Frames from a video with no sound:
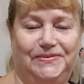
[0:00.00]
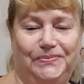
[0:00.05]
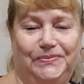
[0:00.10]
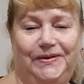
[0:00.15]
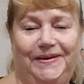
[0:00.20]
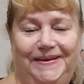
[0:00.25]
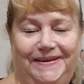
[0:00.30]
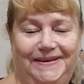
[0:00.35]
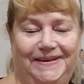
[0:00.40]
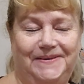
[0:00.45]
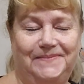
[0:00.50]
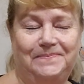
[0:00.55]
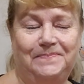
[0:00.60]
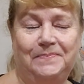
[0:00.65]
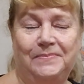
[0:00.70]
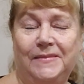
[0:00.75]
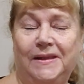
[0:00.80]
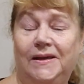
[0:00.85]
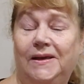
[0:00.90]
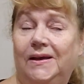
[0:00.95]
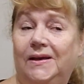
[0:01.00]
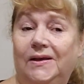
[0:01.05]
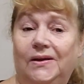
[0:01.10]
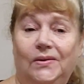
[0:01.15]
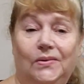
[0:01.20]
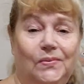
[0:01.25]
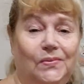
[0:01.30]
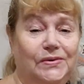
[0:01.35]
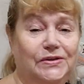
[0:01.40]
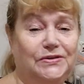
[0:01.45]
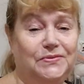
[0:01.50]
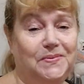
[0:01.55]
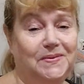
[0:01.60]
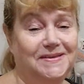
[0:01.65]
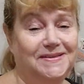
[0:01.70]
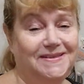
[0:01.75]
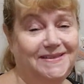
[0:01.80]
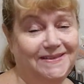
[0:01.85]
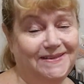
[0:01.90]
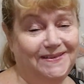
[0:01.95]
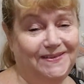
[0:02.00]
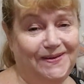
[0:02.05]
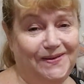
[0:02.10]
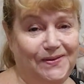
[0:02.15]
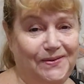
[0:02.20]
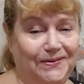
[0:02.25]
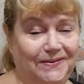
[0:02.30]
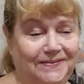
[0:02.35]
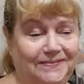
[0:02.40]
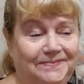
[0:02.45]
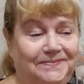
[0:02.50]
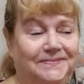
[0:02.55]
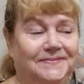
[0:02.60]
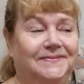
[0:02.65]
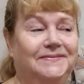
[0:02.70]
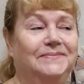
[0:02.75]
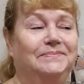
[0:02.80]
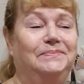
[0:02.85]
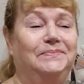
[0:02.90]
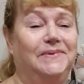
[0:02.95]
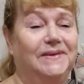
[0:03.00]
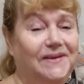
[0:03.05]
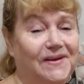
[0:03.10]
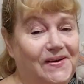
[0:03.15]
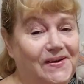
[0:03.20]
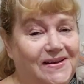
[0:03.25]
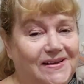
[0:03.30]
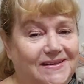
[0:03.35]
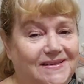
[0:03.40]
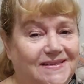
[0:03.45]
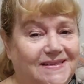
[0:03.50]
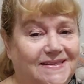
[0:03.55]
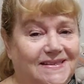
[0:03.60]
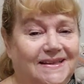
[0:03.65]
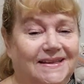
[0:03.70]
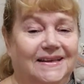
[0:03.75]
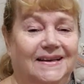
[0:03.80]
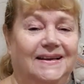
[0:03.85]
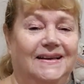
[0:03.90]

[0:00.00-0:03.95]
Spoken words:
week, which wasn't a lot because